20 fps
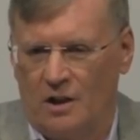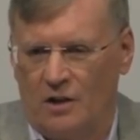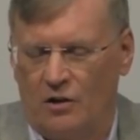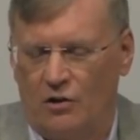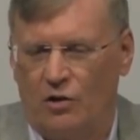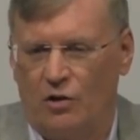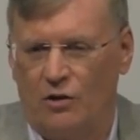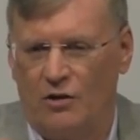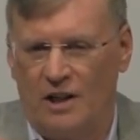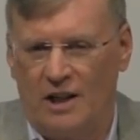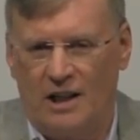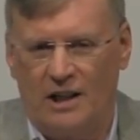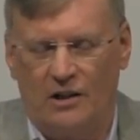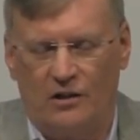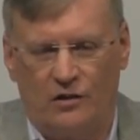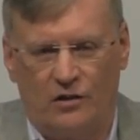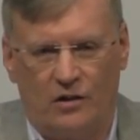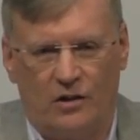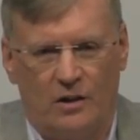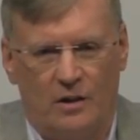to
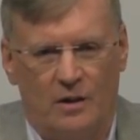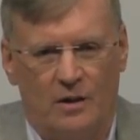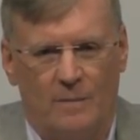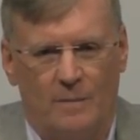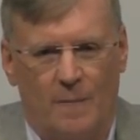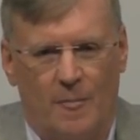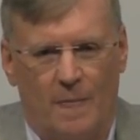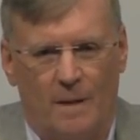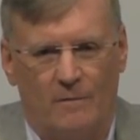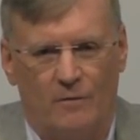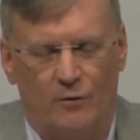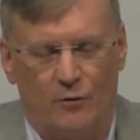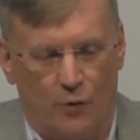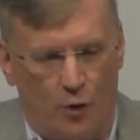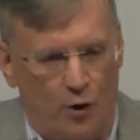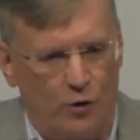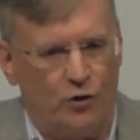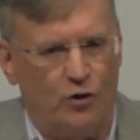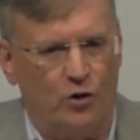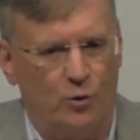these
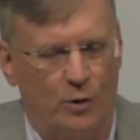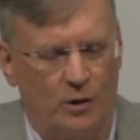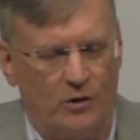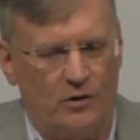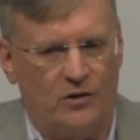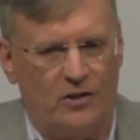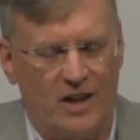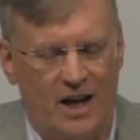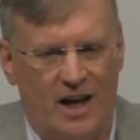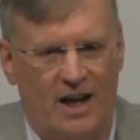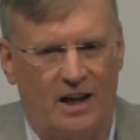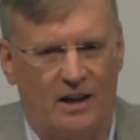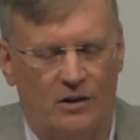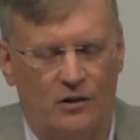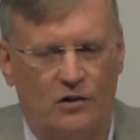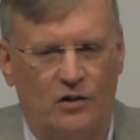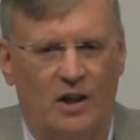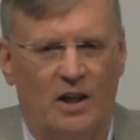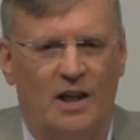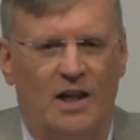virtuous
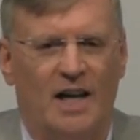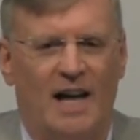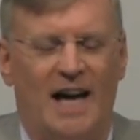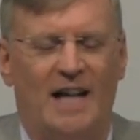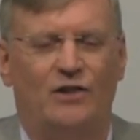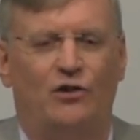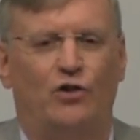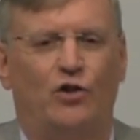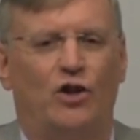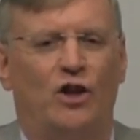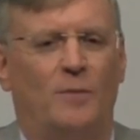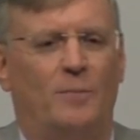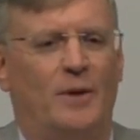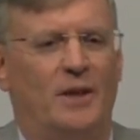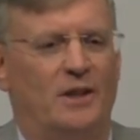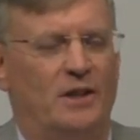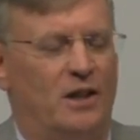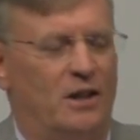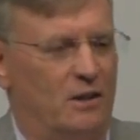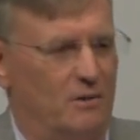things, and should have
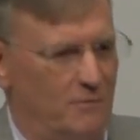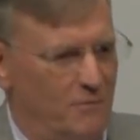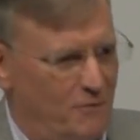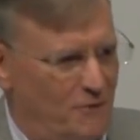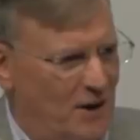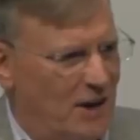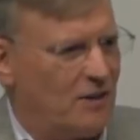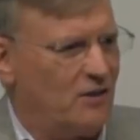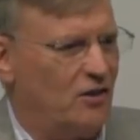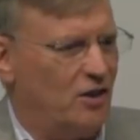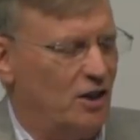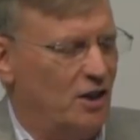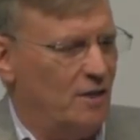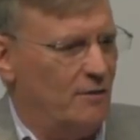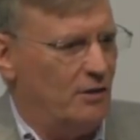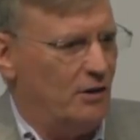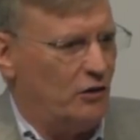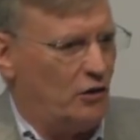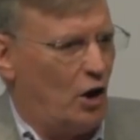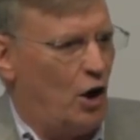been convicted of
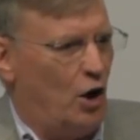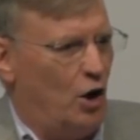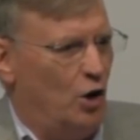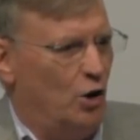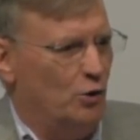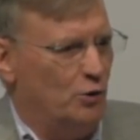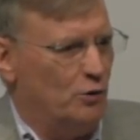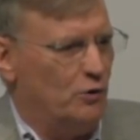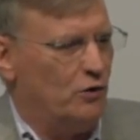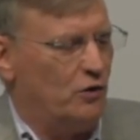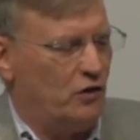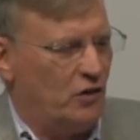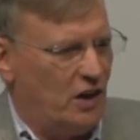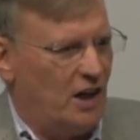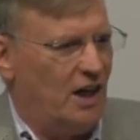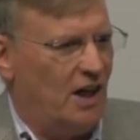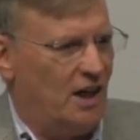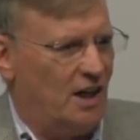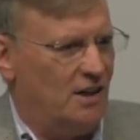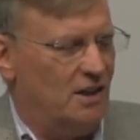his own
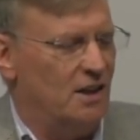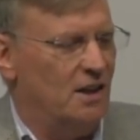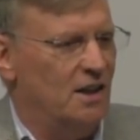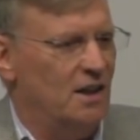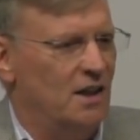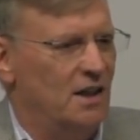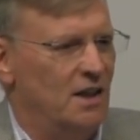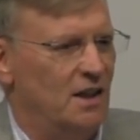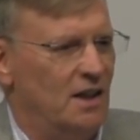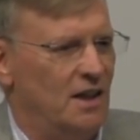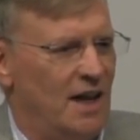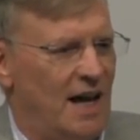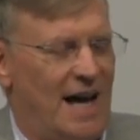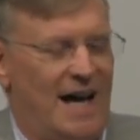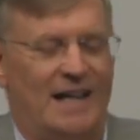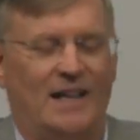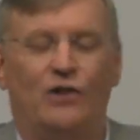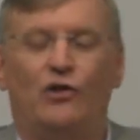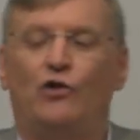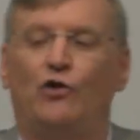sin.
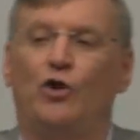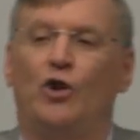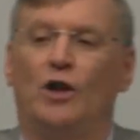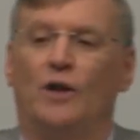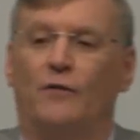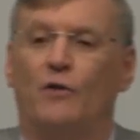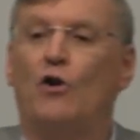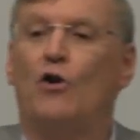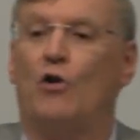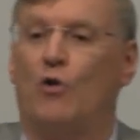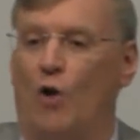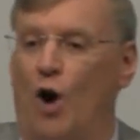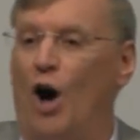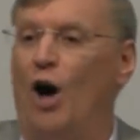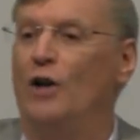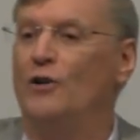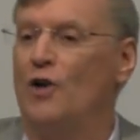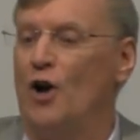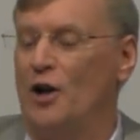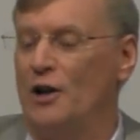And he should have
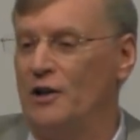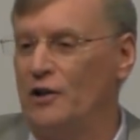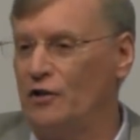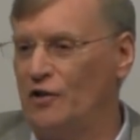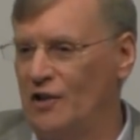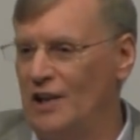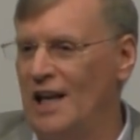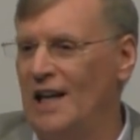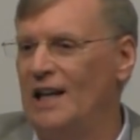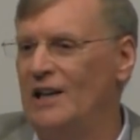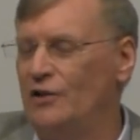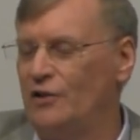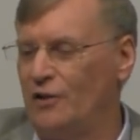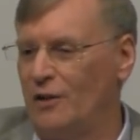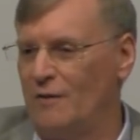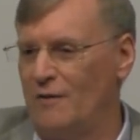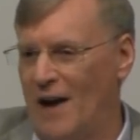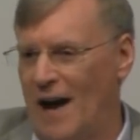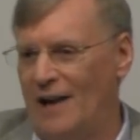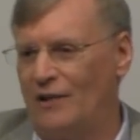crawled on his knees
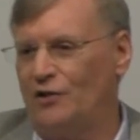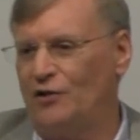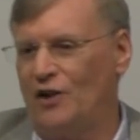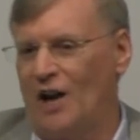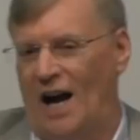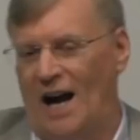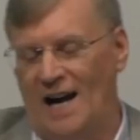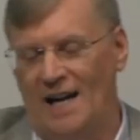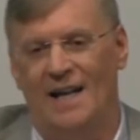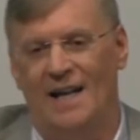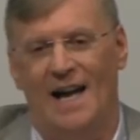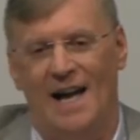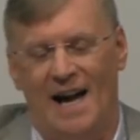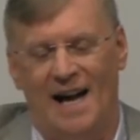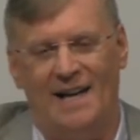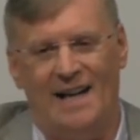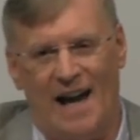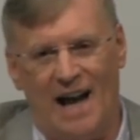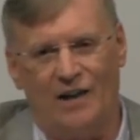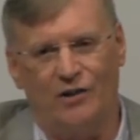to Vashti
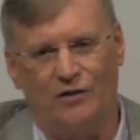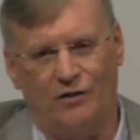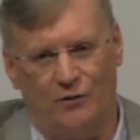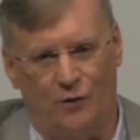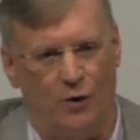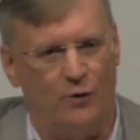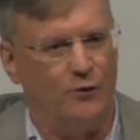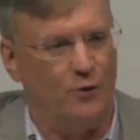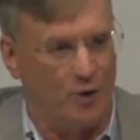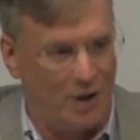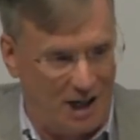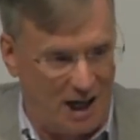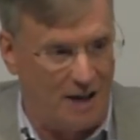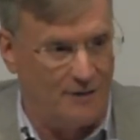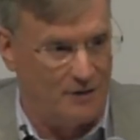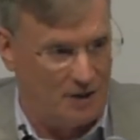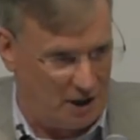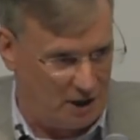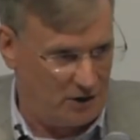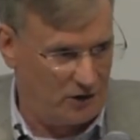and asked for
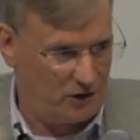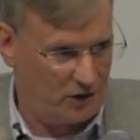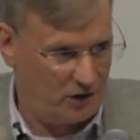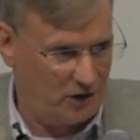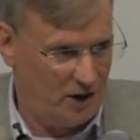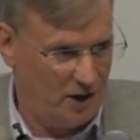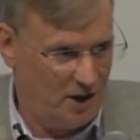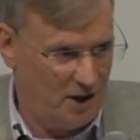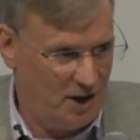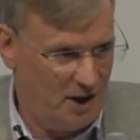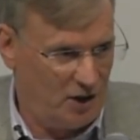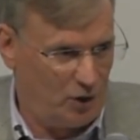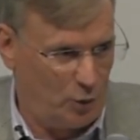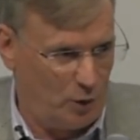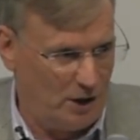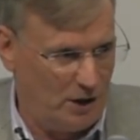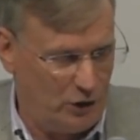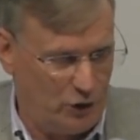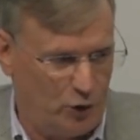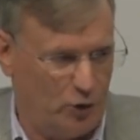forgiveness, is
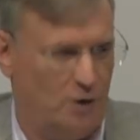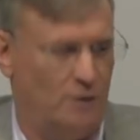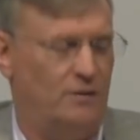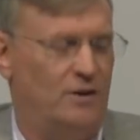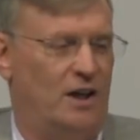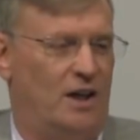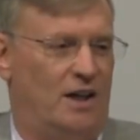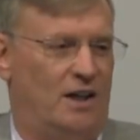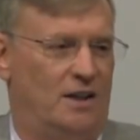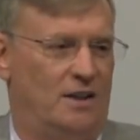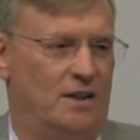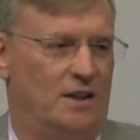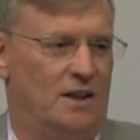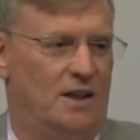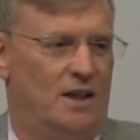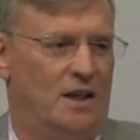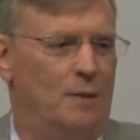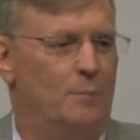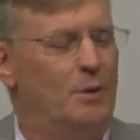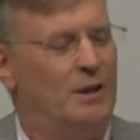what he should have done.
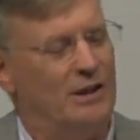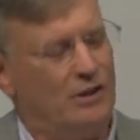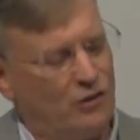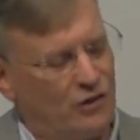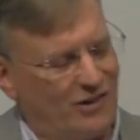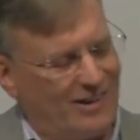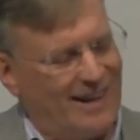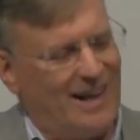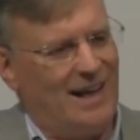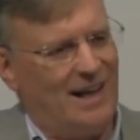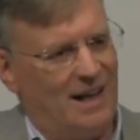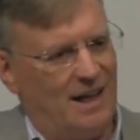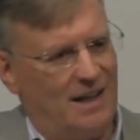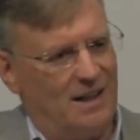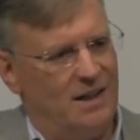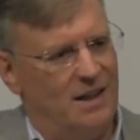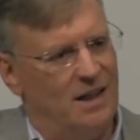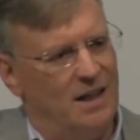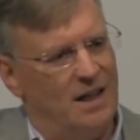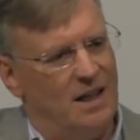But
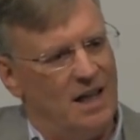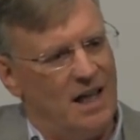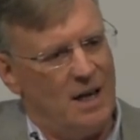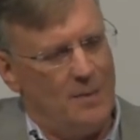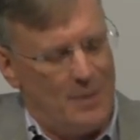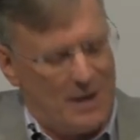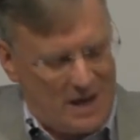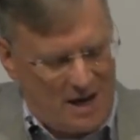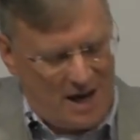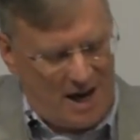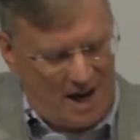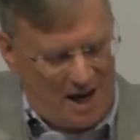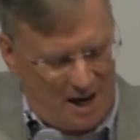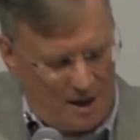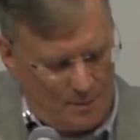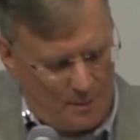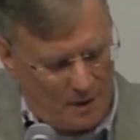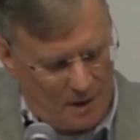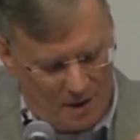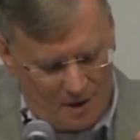instead, he
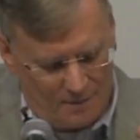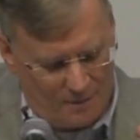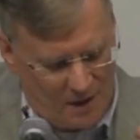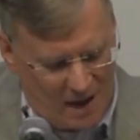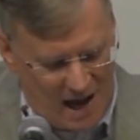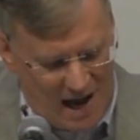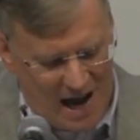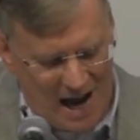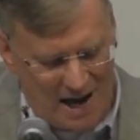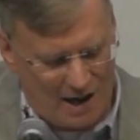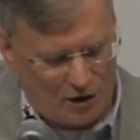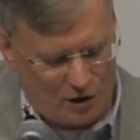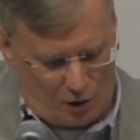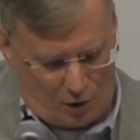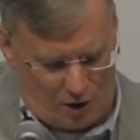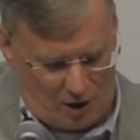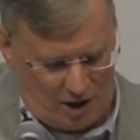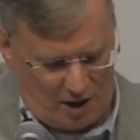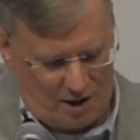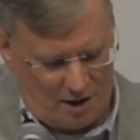became
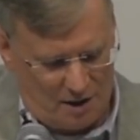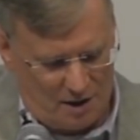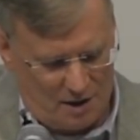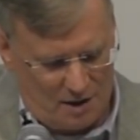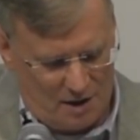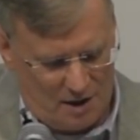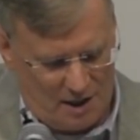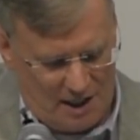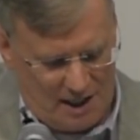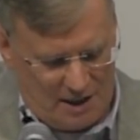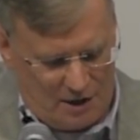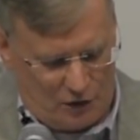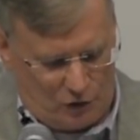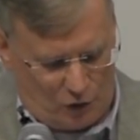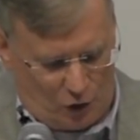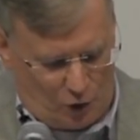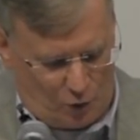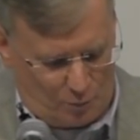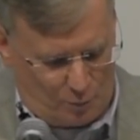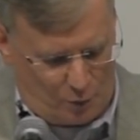angry in his
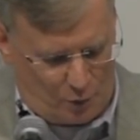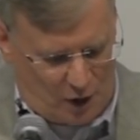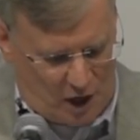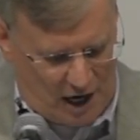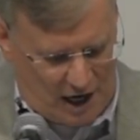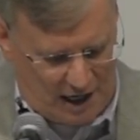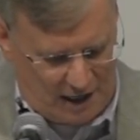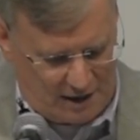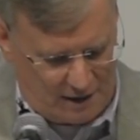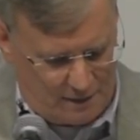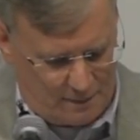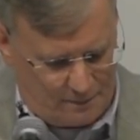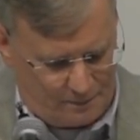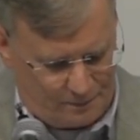own pride.